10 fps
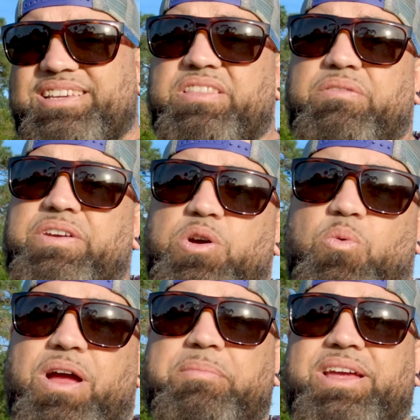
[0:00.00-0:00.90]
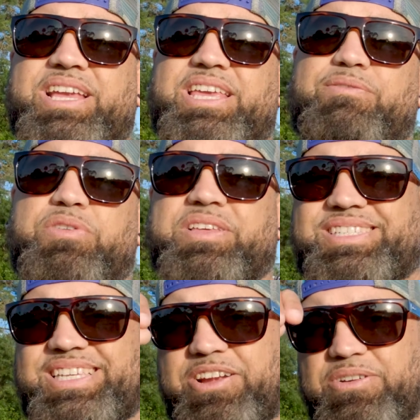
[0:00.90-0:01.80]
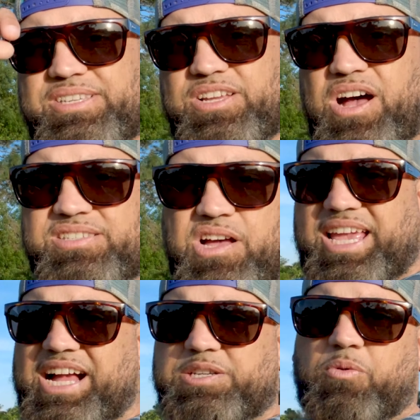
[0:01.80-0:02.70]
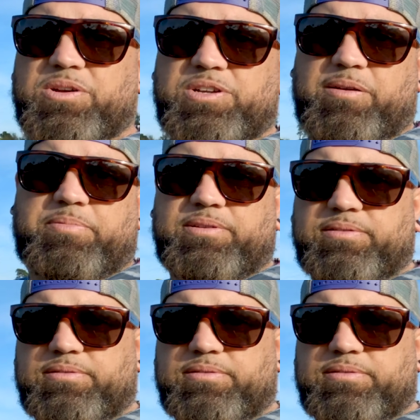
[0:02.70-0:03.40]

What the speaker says: to the end of the video where I'm gonna give you the secret sauce to catch more tarpon.